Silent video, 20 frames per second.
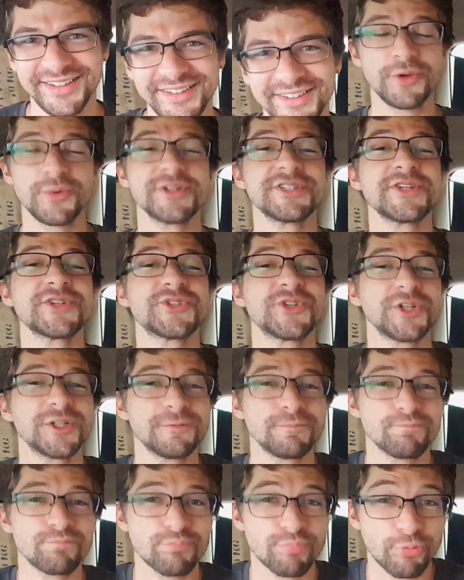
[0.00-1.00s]
There was a
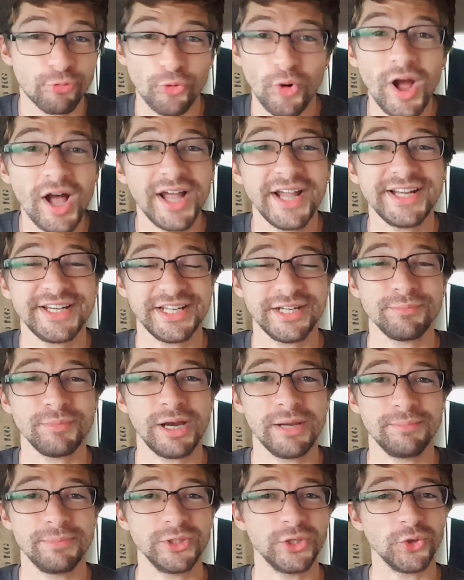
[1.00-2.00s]
certain pride in
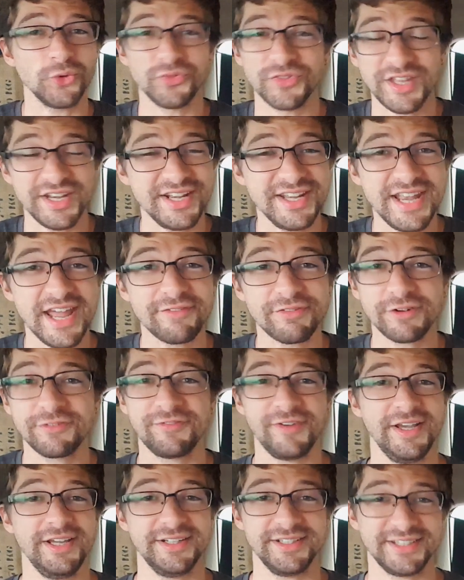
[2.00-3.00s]
my build that never
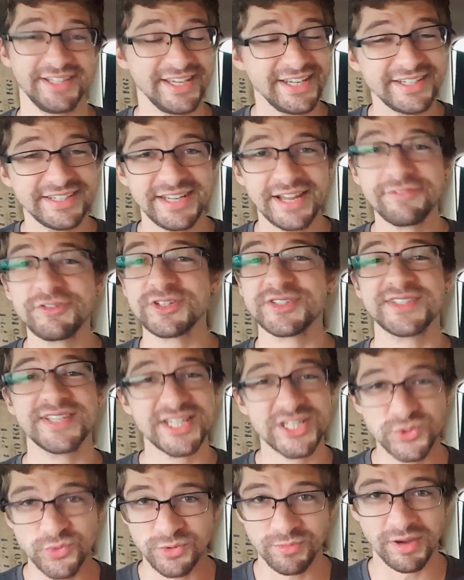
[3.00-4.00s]
faded. It never
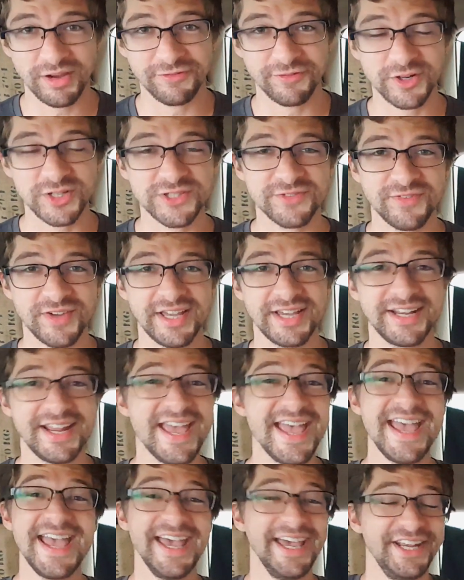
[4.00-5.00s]
ceased with my first van,
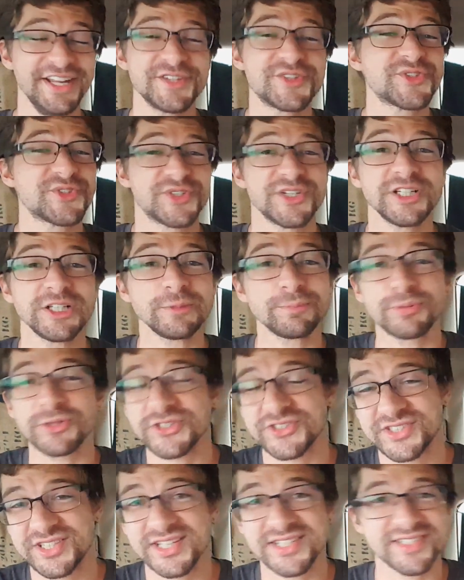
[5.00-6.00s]
and it still
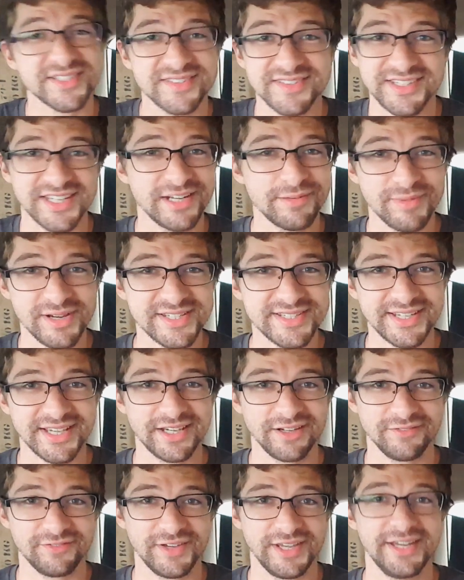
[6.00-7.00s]
persists in my
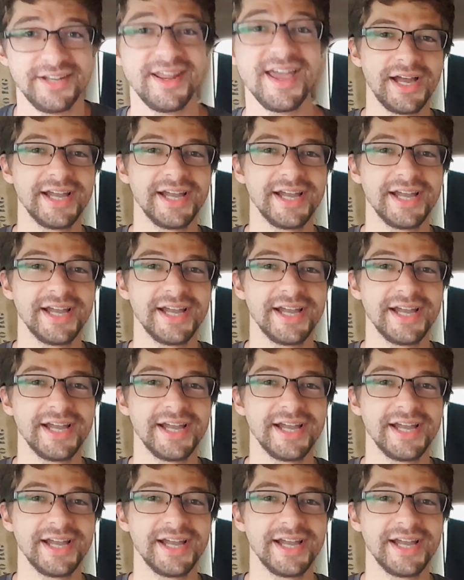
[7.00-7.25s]
second van.